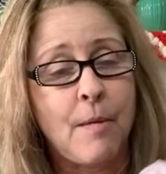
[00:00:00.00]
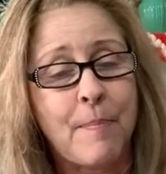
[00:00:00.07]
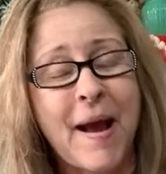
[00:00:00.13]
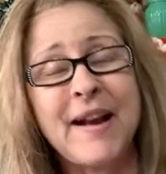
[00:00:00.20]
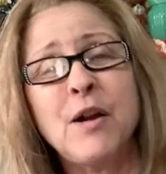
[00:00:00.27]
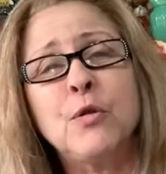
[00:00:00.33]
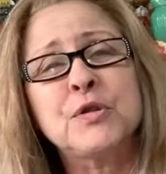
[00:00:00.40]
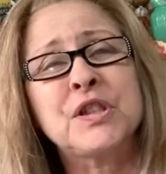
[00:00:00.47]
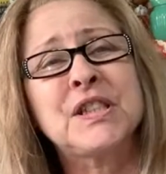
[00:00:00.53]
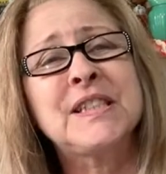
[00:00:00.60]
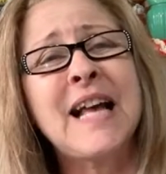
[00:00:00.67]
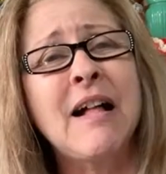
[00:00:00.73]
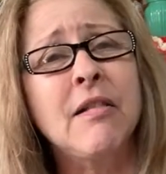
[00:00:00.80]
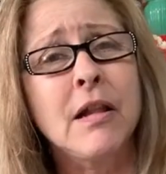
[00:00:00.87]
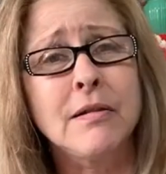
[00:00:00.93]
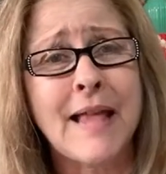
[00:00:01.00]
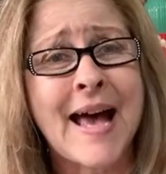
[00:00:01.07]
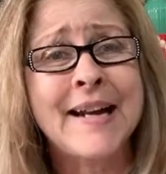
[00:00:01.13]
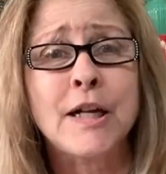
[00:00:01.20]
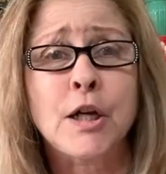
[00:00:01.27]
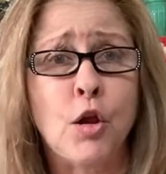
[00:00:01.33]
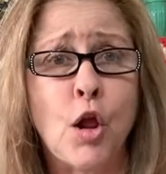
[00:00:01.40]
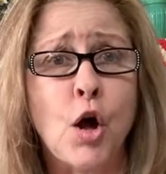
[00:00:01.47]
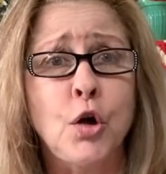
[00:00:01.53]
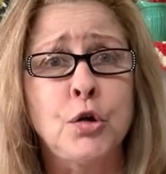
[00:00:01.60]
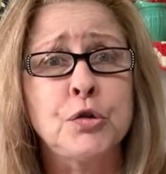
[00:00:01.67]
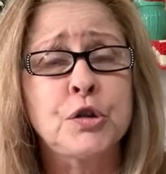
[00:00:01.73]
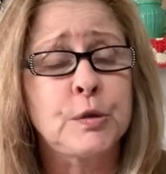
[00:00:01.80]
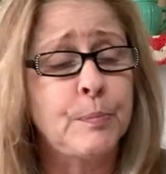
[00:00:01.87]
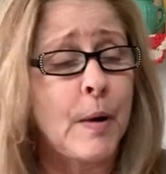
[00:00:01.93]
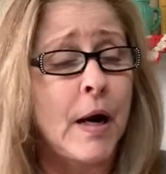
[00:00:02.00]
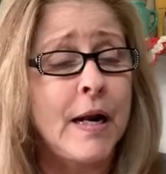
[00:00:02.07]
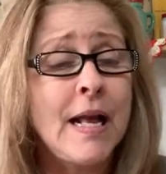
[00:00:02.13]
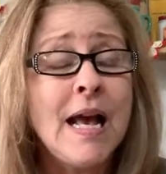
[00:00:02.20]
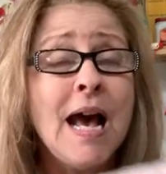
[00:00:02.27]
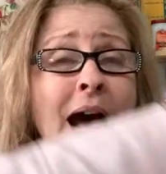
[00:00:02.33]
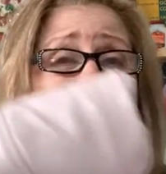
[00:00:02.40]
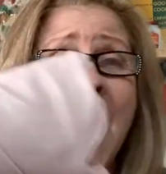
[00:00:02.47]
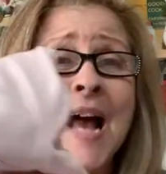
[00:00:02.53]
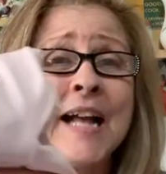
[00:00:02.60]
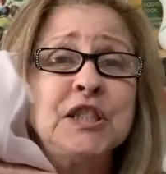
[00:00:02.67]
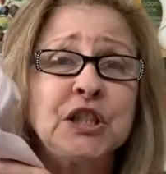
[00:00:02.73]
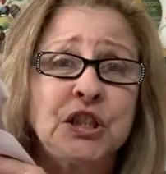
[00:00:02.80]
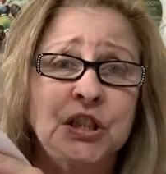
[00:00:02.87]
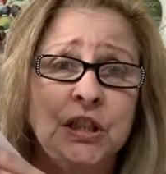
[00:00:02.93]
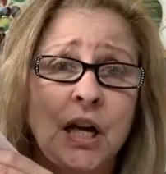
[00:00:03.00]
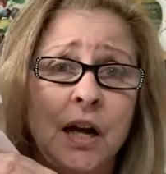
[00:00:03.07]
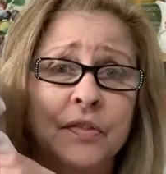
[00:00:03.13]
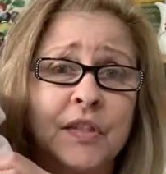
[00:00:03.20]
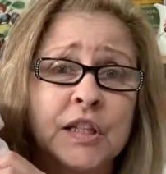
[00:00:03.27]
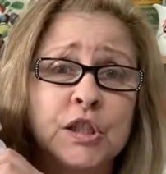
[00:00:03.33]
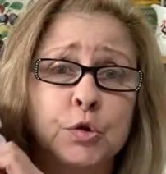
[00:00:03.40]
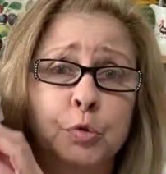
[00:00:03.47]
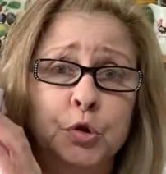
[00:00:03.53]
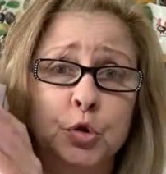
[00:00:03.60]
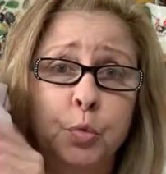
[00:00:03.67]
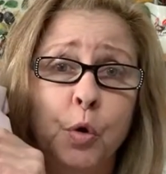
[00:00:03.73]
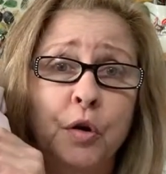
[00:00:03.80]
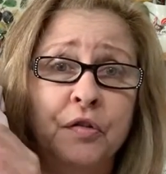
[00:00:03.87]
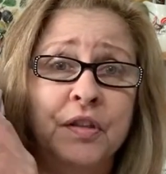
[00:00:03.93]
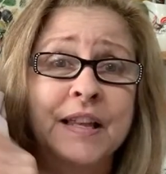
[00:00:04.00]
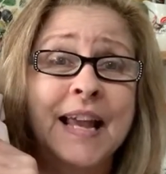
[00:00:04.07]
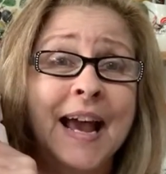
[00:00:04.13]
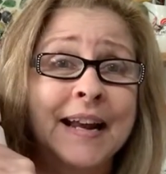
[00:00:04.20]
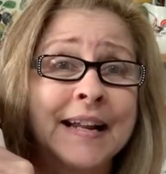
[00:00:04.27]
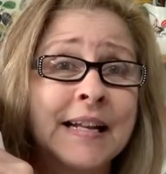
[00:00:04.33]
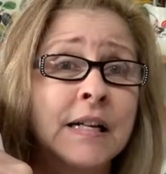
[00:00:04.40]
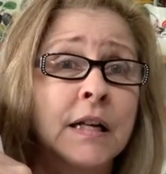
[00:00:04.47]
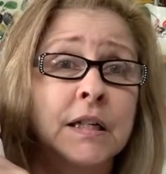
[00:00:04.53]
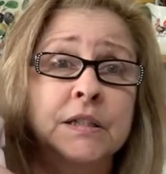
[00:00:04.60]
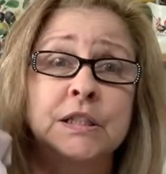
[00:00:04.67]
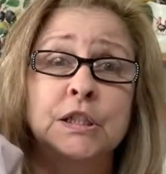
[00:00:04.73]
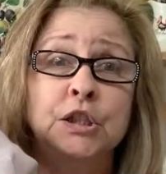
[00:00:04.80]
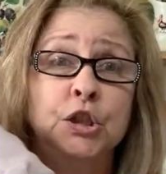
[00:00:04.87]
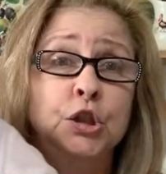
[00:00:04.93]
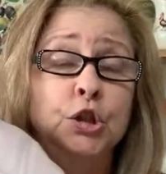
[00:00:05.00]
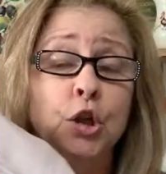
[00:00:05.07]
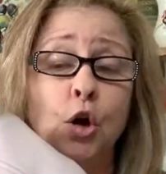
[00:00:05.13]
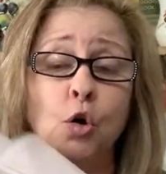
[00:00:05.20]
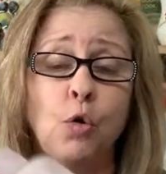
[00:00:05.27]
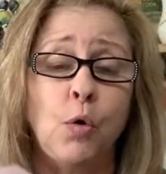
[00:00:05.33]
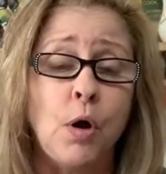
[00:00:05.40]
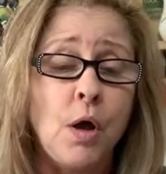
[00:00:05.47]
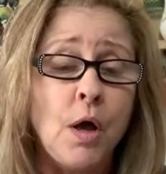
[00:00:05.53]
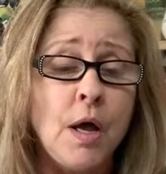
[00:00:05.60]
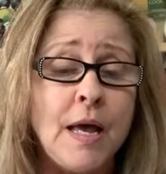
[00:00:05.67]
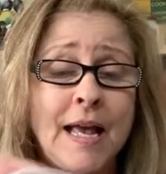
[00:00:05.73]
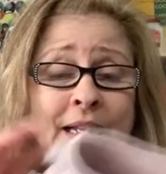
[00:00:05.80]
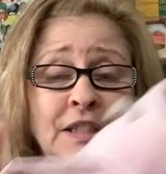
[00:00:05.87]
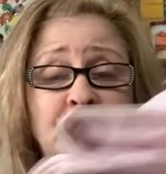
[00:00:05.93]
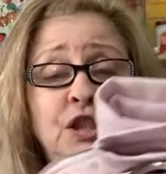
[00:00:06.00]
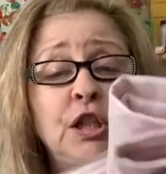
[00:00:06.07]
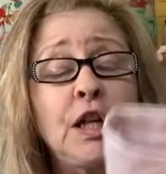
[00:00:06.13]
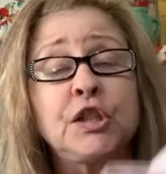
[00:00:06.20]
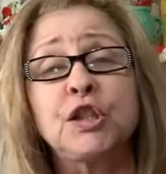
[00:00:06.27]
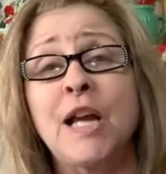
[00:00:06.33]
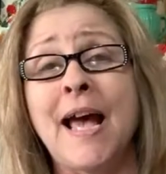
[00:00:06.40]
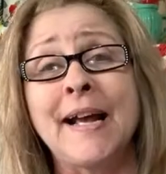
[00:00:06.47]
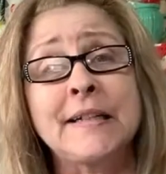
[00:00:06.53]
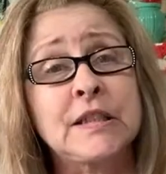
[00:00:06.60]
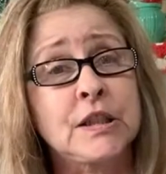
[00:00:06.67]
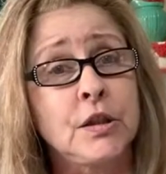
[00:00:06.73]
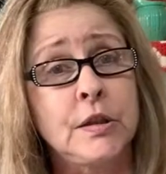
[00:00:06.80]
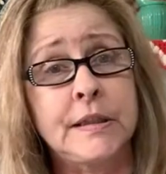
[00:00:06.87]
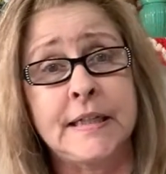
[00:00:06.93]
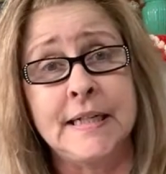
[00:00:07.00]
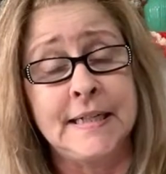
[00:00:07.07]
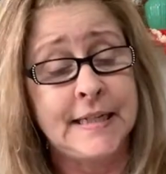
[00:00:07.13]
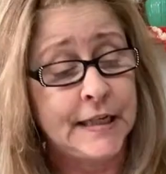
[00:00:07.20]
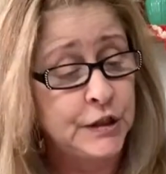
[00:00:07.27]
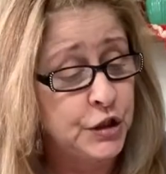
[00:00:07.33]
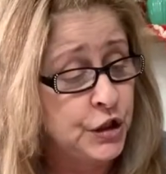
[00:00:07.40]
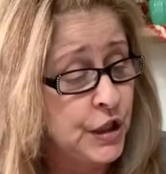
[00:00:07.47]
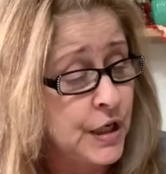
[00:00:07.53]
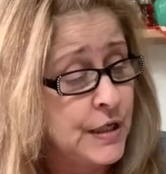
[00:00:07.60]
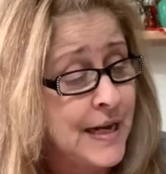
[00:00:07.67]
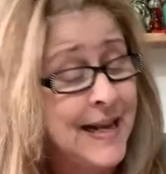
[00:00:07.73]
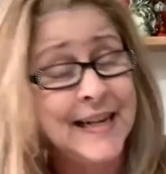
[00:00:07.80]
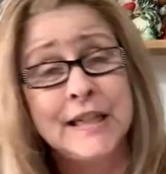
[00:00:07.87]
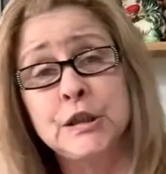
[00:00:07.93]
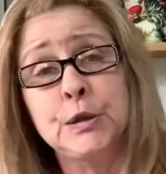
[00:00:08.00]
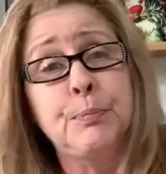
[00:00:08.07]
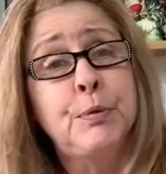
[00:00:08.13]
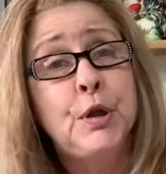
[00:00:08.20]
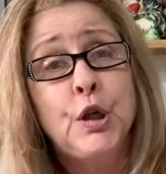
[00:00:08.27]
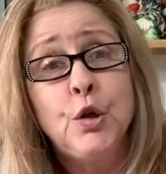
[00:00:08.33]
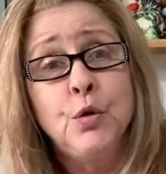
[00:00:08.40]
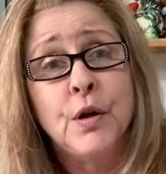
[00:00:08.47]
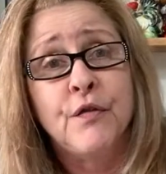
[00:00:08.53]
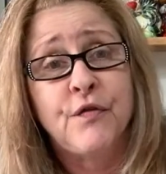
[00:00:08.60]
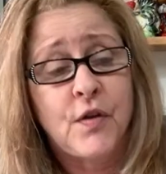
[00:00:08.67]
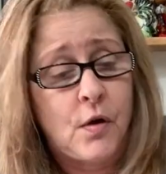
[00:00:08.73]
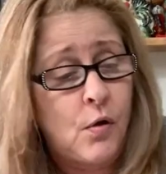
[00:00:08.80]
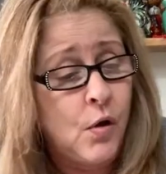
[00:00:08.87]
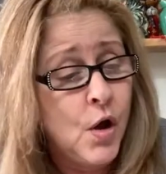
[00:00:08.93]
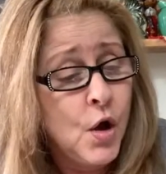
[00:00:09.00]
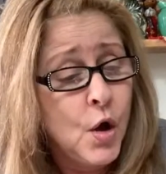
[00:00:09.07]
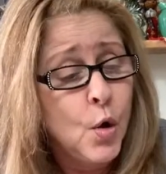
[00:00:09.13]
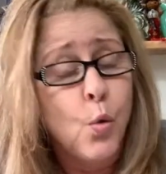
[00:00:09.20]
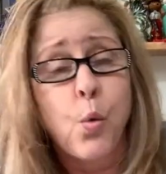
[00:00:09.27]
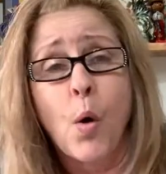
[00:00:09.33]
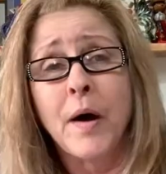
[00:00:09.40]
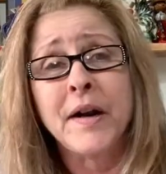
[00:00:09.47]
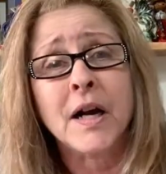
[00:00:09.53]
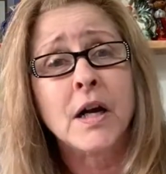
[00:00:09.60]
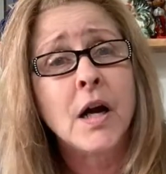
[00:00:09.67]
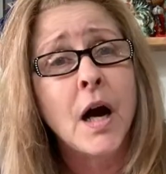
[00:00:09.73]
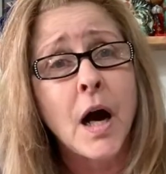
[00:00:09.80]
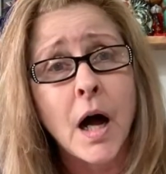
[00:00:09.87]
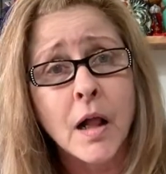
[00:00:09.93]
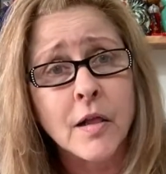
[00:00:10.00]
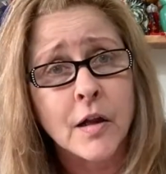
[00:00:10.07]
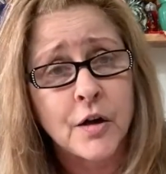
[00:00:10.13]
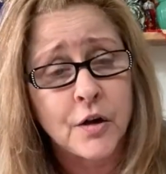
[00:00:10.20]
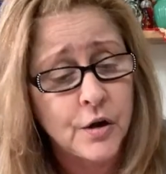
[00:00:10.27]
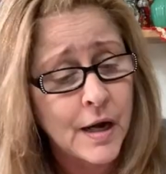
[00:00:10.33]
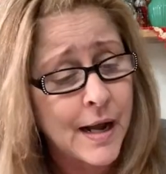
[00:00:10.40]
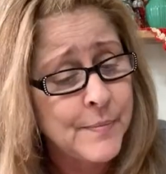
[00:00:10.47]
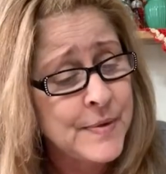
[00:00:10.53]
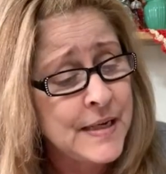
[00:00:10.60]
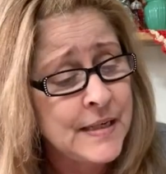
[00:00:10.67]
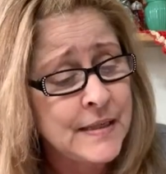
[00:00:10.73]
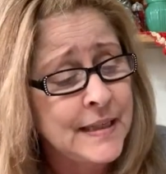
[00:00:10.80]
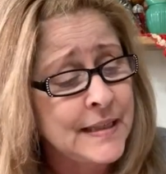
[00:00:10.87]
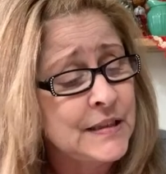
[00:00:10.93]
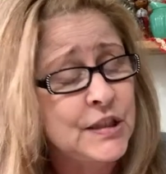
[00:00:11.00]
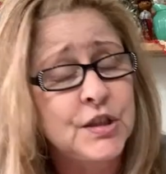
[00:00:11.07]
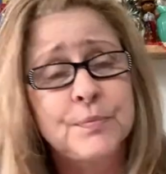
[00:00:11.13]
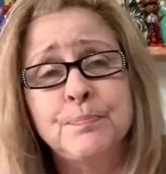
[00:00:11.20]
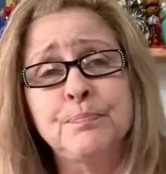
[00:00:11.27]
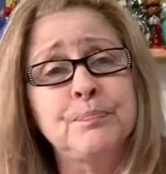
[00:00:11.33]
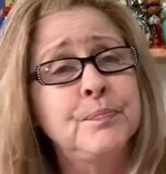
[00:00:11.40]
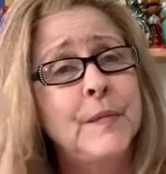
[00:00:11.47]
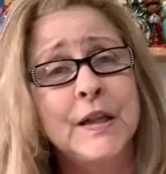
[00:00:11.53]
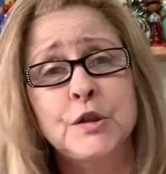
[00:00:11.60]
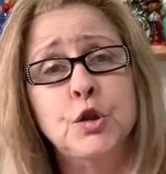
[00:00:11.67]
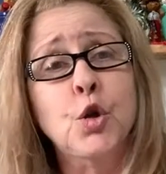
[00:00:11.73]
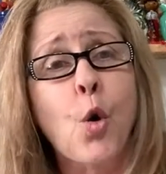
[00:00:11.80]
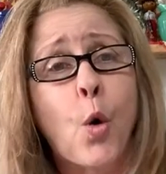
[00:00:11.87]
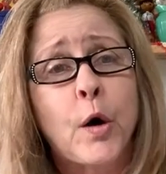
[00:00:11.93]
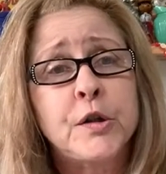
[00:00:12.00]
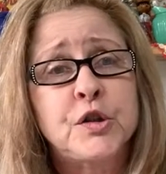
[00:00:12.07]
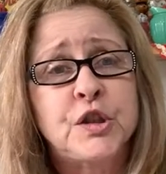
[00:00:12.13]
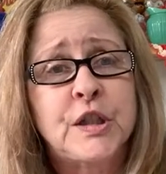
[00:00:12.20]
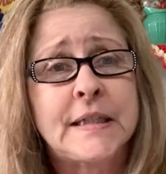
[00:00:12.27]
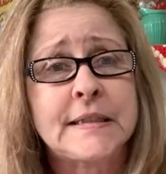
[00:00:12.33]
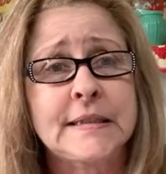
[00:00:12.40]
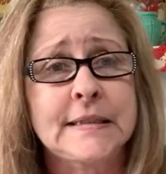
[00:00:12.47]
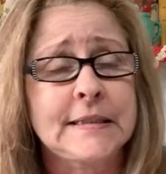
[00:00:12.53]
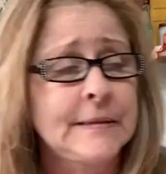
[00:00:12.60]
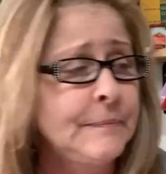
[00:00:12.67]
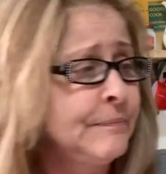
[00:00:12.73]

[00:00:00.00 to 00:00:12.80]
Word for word: I don't sell a lot of clothes, but I just thought this was worth getting because it's so in such excellent condition and it's beautiful. What a color. I mean, it's it's gorgeous.